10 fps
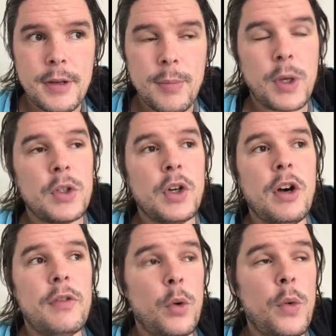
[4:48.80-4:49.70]
Because
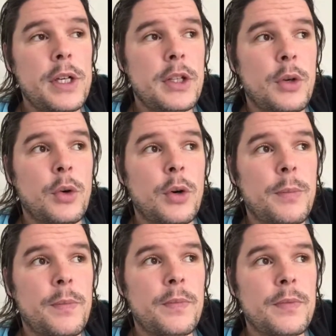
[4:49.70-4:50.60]
I've always thought
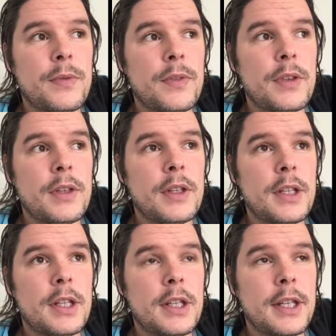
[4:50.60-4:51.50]

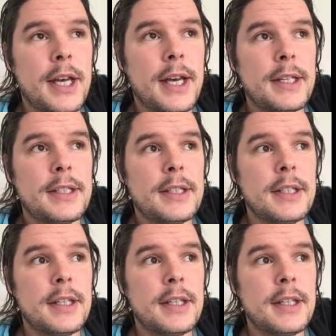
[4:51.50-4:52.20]
that